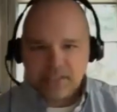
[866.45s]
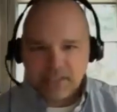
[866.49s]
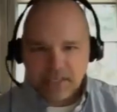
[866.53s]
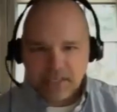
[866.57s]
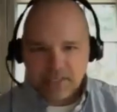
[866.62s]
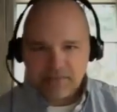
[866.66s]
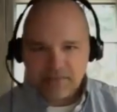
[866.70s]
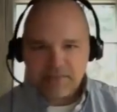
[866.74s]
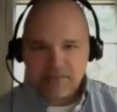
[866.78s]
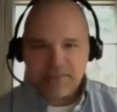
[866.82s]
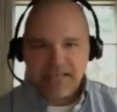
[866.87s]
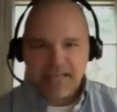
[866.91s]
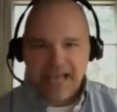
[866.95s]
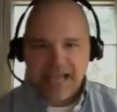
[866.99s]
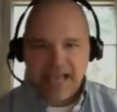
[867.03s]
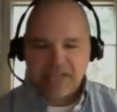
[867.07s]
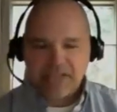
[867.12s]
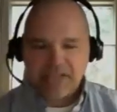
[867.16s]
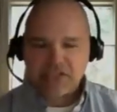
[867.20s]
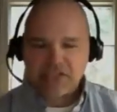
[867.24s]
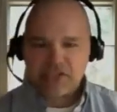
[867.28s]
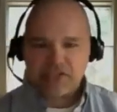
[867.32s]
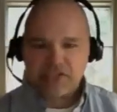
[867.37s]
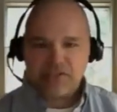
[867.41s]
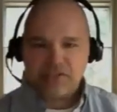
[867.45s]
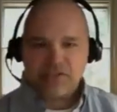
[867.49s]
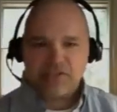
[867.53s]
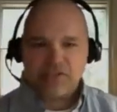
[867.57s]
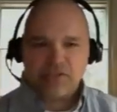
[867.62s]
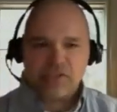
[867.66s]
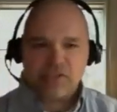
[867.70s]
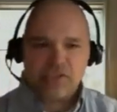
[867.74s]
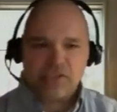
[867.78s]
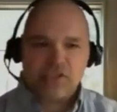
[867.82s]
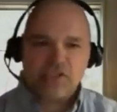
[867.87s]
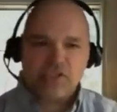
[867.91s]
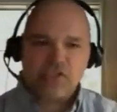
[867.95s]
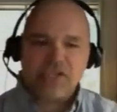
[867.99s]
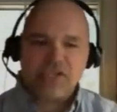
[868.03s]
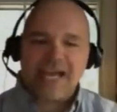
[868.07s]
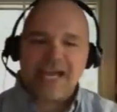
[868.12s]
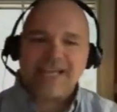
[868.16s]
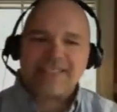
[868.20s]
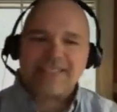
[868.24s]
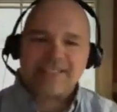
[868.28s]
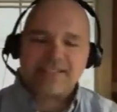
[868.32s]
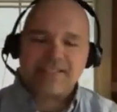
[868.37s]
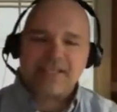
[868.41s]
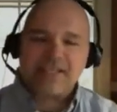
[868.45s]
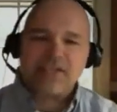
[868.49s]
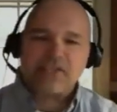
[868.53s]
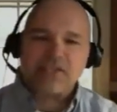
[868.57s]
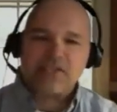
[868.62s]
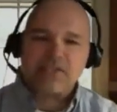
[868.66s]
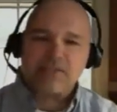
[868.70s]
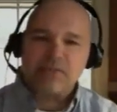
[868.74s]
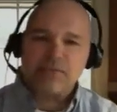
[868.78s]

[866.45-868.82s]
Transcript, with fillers: of the action Jacksonation